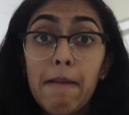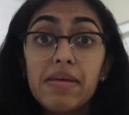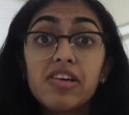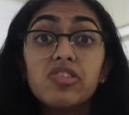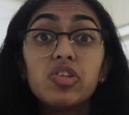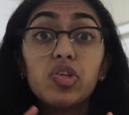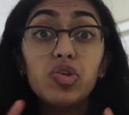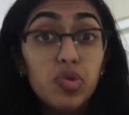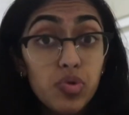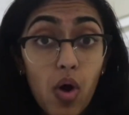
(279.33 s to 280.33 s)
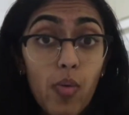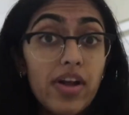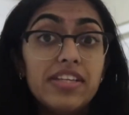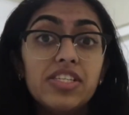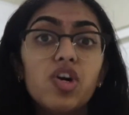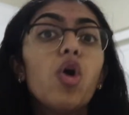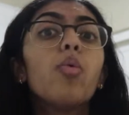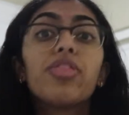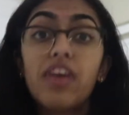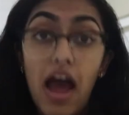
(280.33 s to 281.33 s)
because you don't want to deal
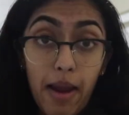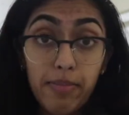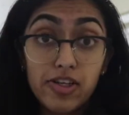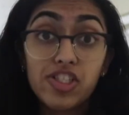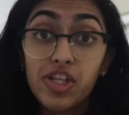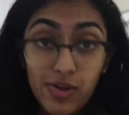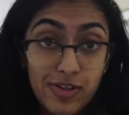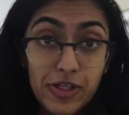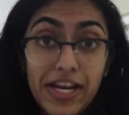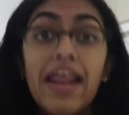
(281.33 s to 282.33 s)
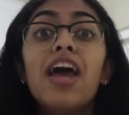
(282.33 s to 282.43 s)
with the hyper children.